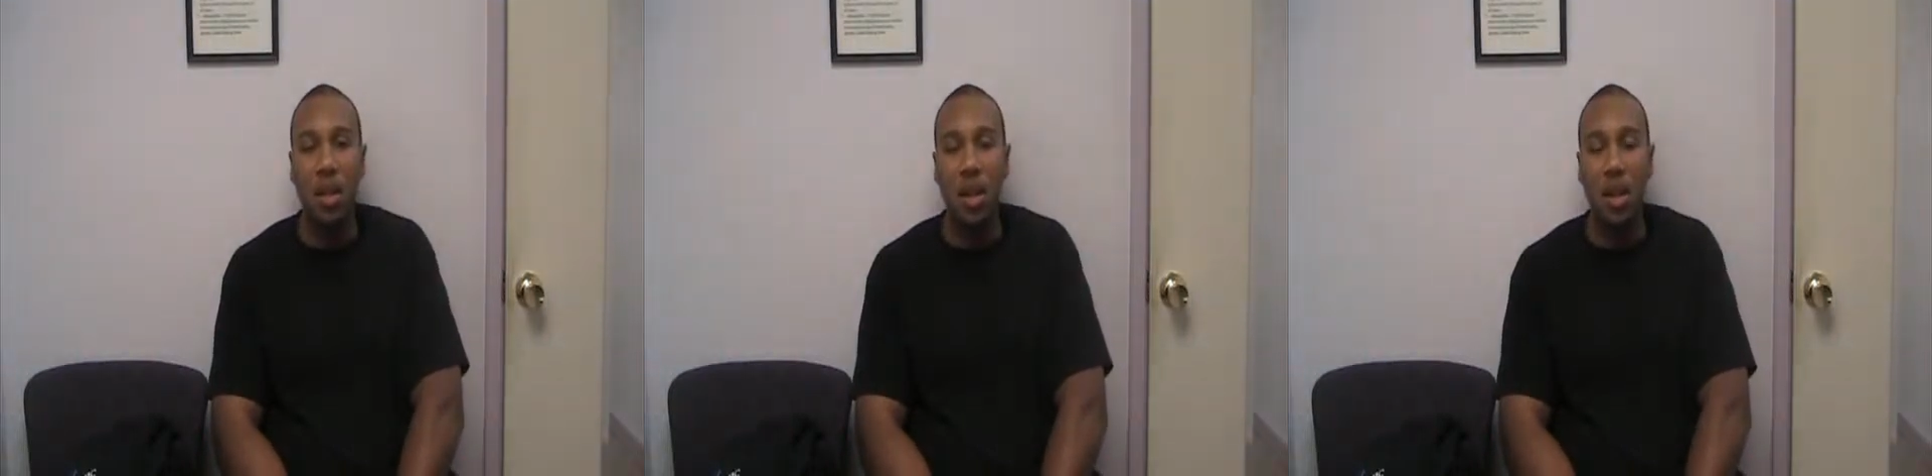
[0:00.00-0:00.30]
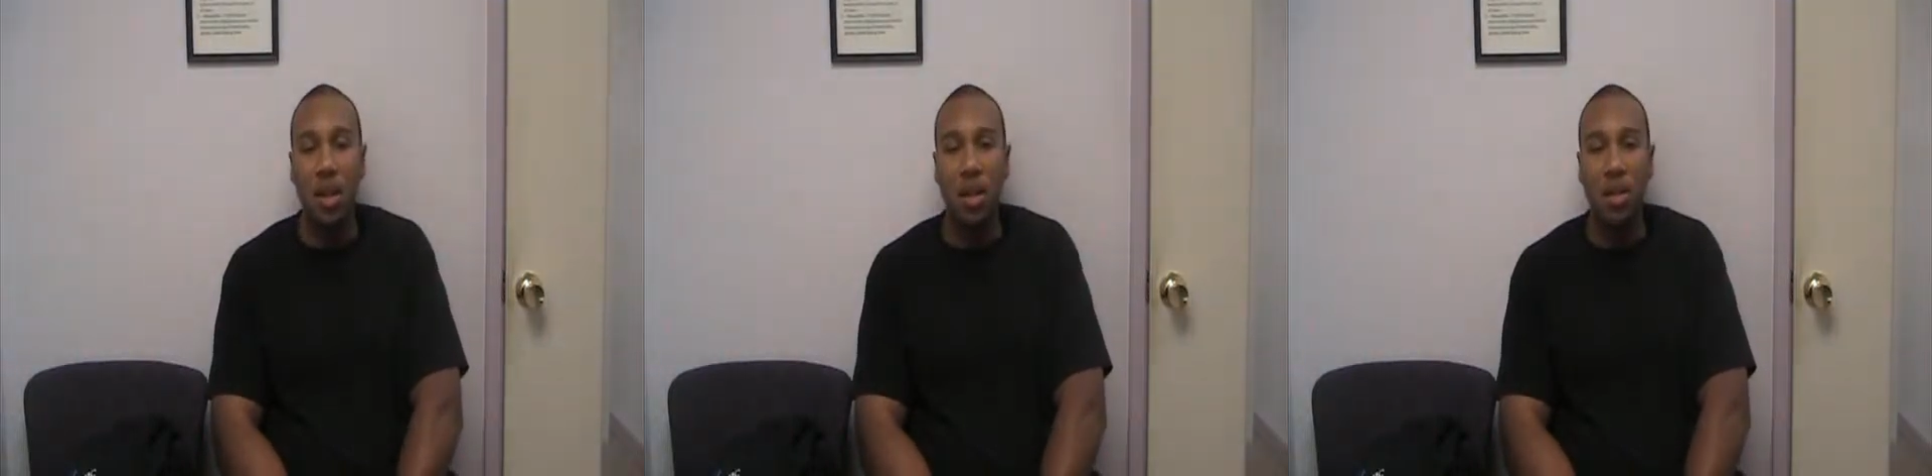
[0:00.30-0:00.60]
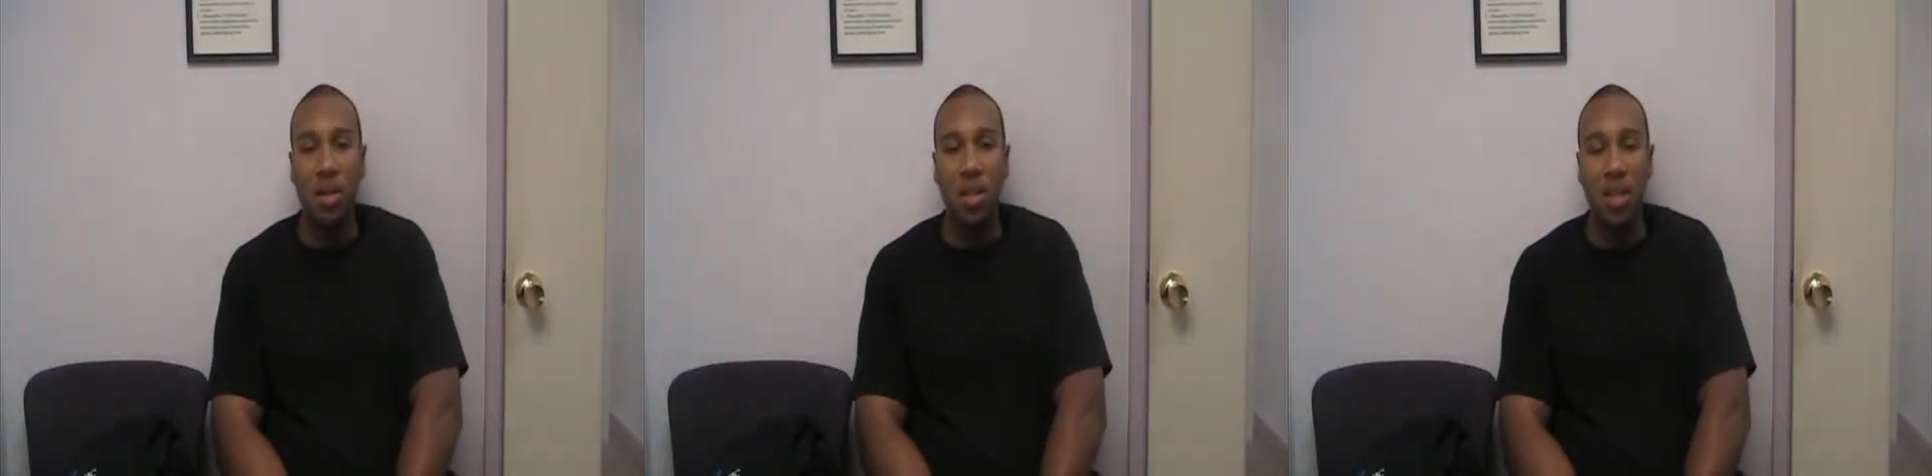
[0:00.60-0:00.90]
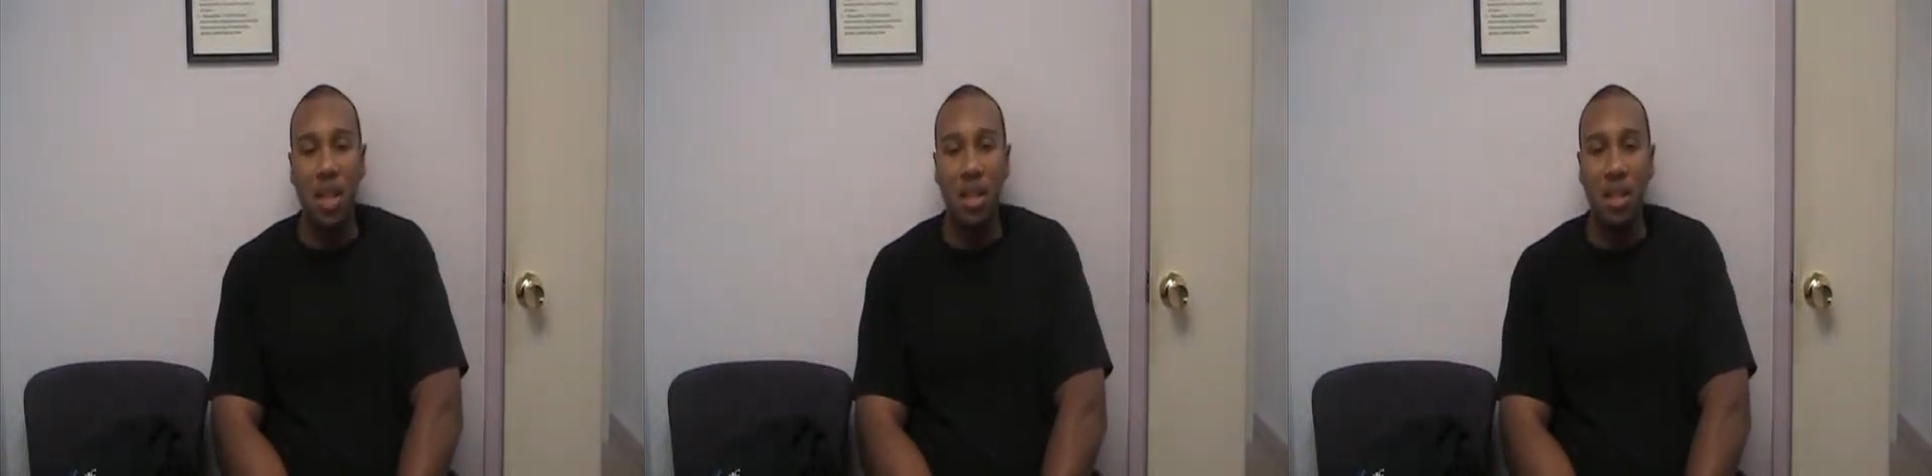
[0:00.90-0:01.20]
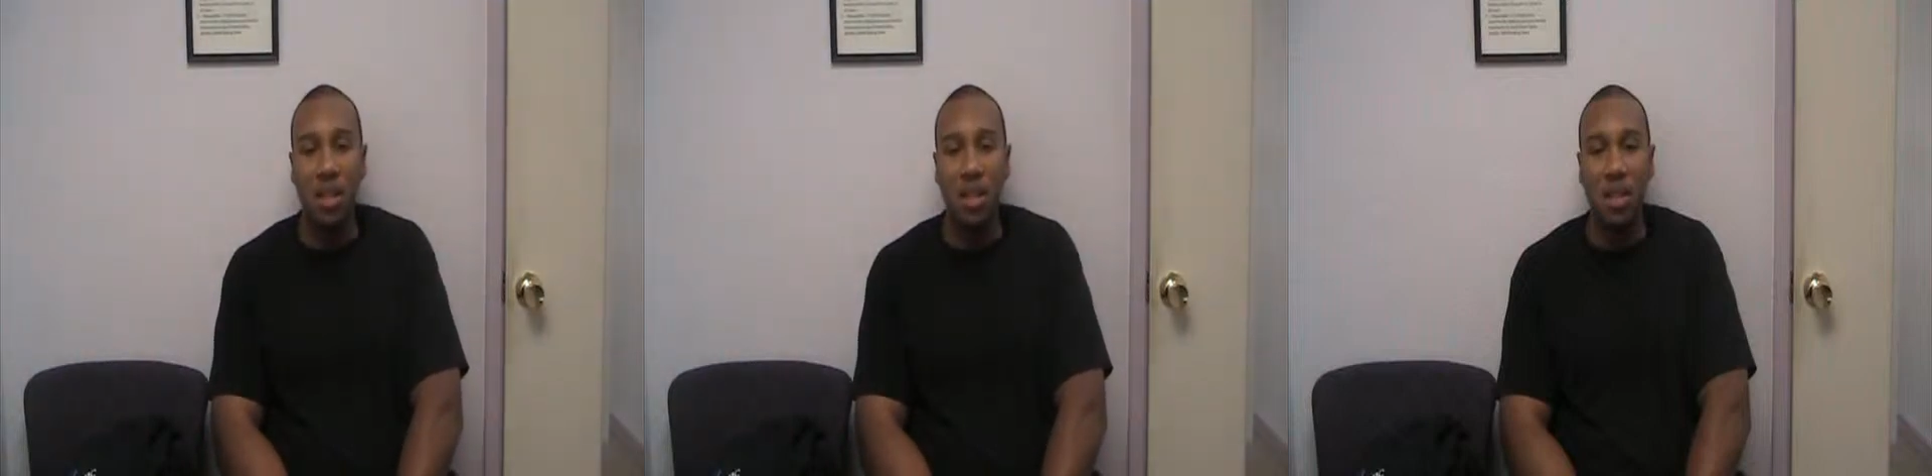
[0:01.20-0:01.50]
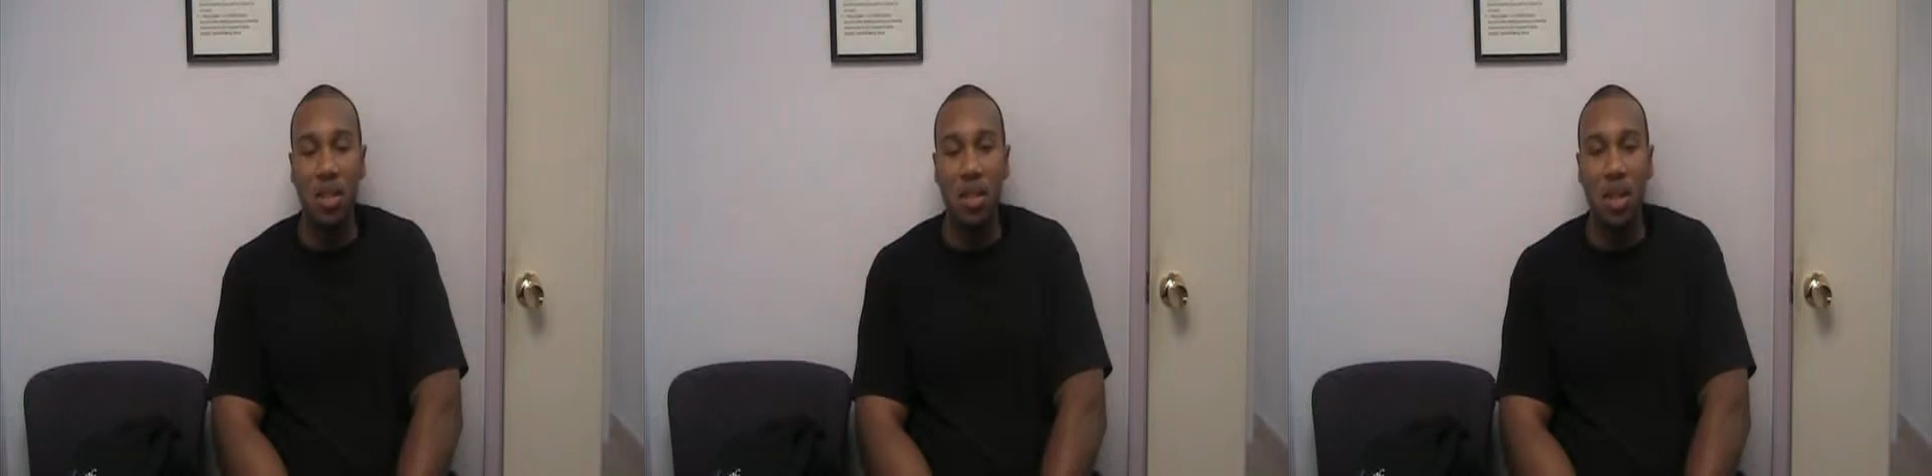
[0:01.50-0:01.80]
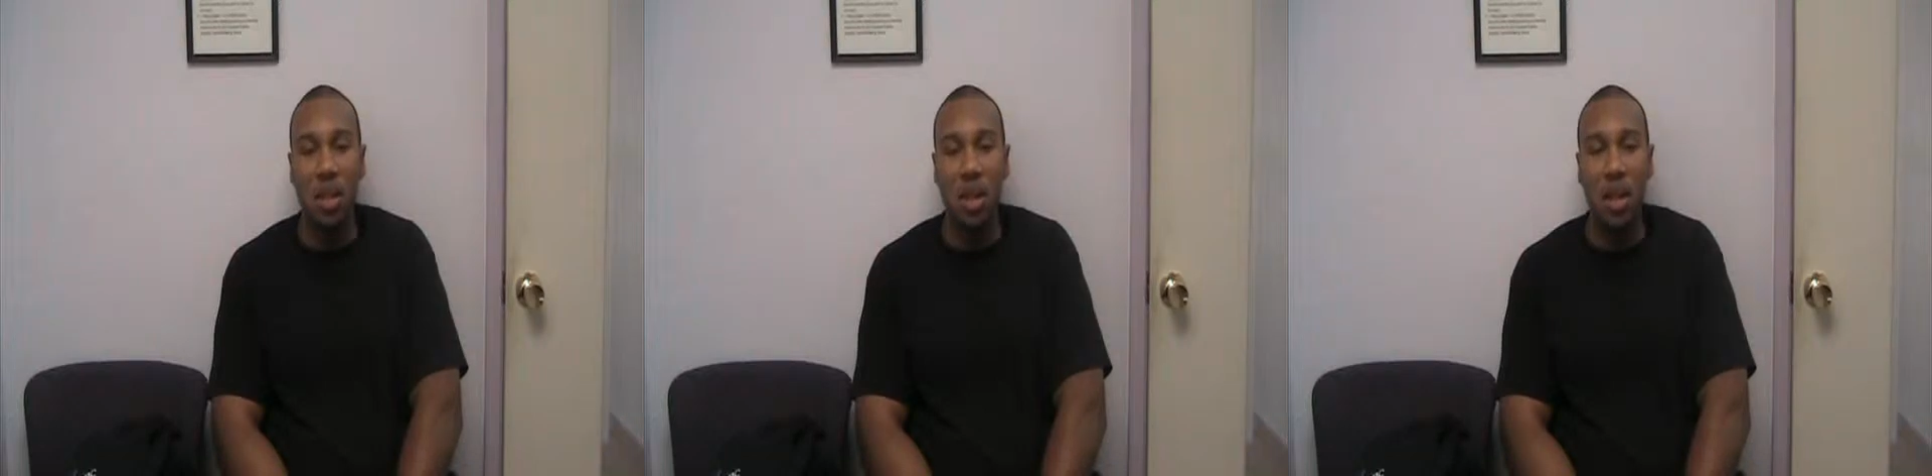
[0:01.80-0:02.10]
Over the sessions,
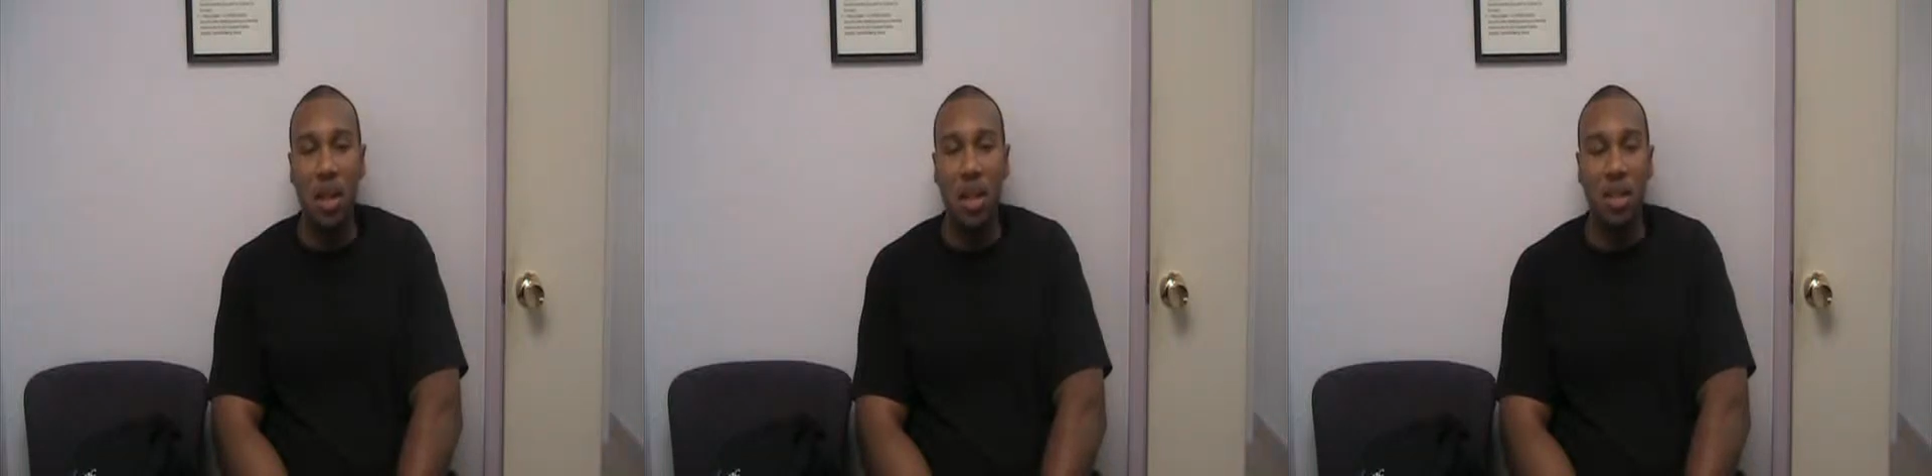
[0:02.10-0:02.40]
I got